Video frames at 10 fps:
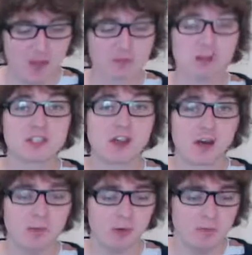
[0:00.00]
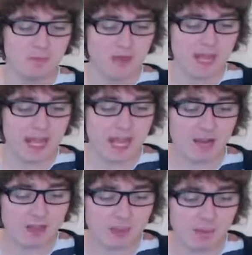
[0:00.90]
For example,
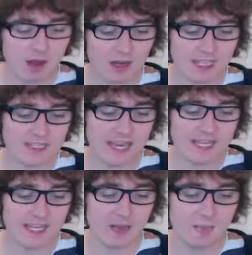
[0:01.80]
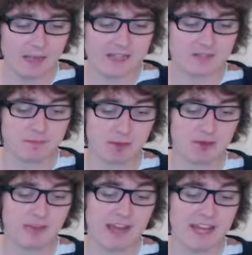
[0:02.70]
here is a bar containing a mix of
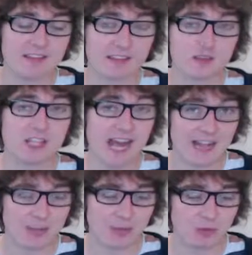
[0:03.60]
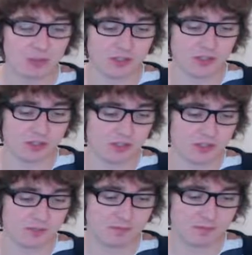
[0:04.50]
both eighth notes and quarter
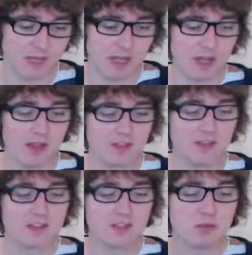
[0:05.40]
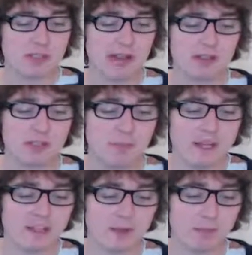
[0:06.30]
notes. The first two counted
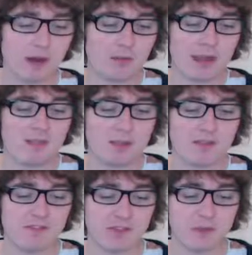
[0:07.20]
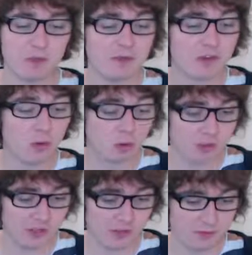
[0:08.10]
beats of the bar have been filled with
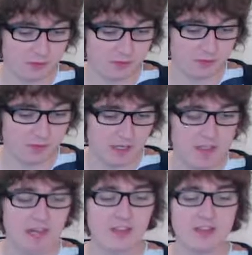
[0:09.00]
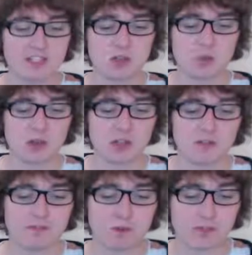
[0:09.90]
quarter notes. This quarter
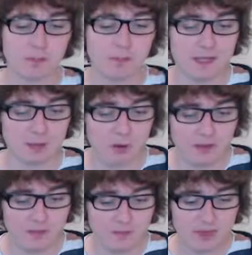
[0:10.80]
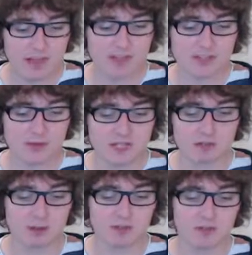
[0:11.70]
note falls on beat 1, and so
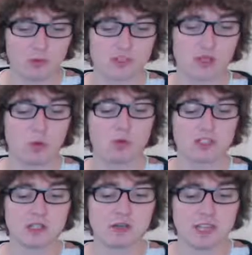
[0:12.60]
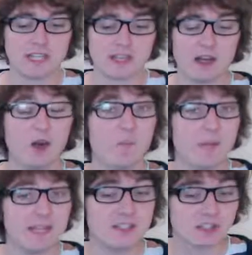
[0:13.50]
this one falls a quarter note later on
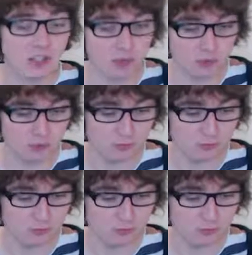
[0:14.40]
beat 2.